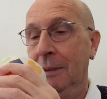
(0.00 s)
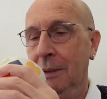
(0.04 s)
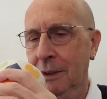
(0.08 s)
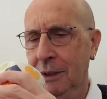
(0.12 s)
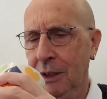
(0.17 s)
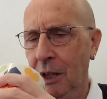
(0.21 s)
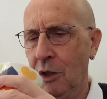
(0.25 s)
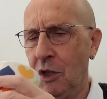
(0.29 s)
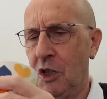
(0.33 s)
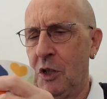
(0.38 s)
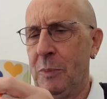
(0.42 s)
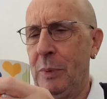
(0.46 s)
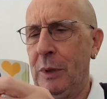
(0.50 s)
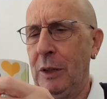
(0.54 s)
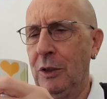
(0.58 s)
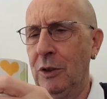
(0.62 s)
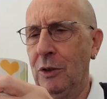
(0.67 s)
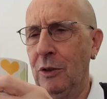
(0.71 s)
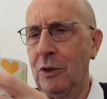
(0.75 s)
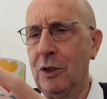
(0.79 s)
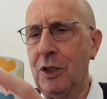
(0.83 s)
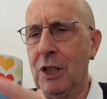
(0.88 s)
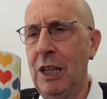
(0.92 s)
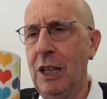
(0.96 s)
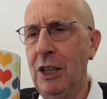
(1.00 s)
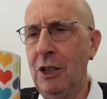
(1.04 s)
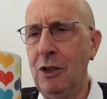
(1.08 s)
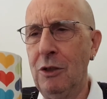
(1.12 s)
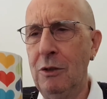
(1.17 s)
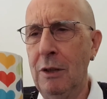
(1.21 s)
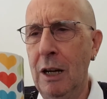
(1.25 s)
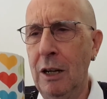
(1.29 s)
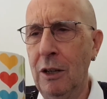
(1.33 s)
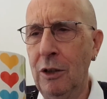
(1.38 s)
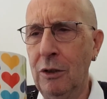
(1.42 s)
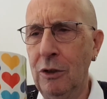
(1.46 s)
Don't spill your tea,
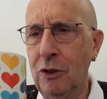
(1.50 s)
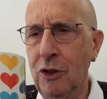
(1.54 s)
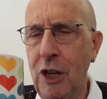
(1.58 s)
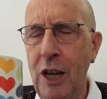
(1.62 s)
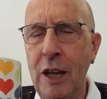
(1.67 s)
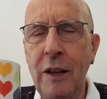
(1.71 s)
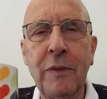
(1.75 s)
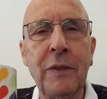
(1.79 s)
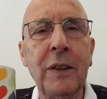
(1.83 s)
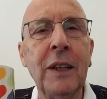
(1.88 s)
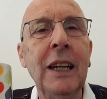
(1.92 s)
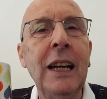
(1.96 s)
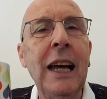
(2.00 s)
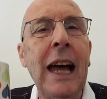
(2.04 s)
Uncle Jeff.